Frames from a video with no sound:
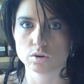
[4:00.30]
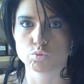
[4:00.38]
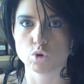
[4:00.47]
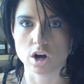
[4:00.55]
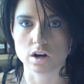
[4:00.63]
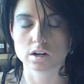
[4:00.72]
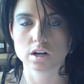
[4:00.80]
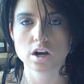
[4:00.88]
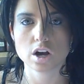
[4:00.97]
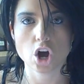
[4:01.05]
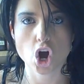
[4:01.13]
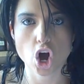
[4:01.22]
Wrong.
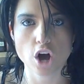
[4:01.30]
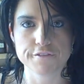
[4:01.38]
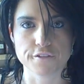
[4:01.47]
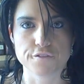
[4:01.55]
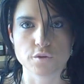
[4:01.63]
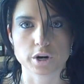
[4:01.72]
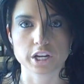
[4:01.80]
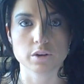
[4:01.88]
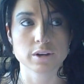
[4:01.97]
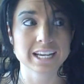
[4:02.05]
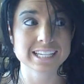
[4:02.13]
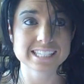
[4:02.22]
Awful for you.
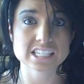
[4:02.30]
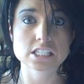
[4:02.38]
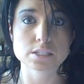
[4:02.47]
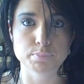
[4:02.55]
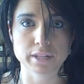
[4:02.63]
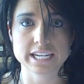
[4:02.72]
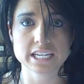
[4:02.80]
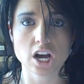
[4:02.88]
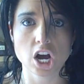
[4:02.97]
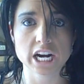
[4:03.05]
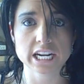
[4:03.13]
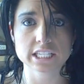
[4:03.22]
It says Splenda
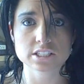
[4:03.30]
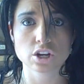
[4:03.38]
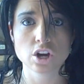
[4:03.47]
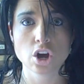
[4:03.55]
on it